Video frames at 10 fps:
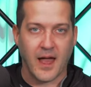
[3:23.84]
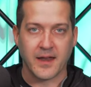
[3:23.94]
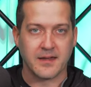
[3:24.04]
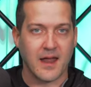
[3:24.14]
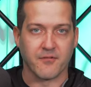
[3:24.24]

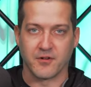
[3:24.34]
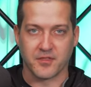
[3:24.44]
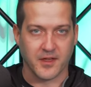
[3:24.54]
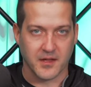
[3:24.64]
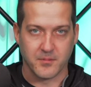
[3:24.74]
I never
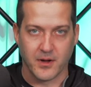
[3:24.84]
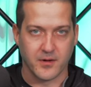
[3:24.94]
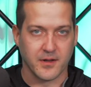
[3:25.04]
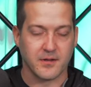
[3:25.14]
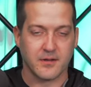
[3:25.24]
think
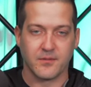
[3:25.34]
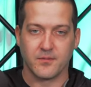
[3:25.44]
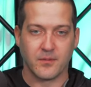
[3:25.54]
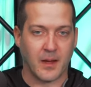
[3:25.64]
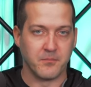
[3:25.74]
about it.
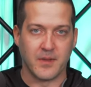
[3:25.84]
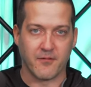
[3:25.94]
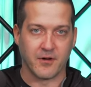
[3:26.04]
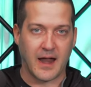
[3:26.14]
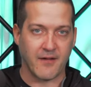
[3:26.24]
I'm
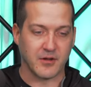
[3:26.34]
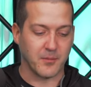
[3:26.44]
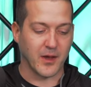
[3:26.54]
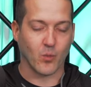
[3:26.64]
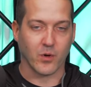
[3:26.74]
never having to
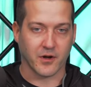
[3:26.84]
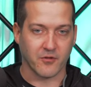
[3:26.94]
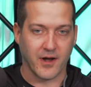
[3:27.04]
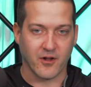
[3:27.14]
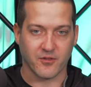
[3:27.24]
make
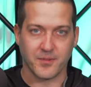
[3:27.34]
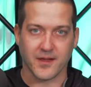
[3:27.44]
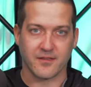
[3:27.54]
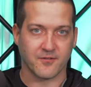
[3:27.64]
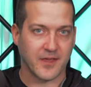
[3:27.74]
workarounds
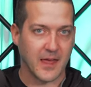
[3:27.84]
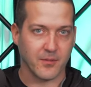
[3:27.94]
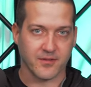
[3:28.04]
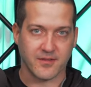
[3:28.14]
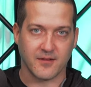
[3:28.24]
because of
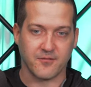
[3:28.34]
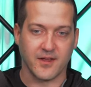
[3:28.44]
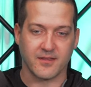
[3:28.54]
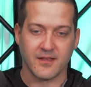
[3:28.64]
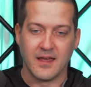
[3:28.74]
cable
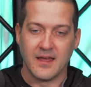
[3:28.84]
stiffness.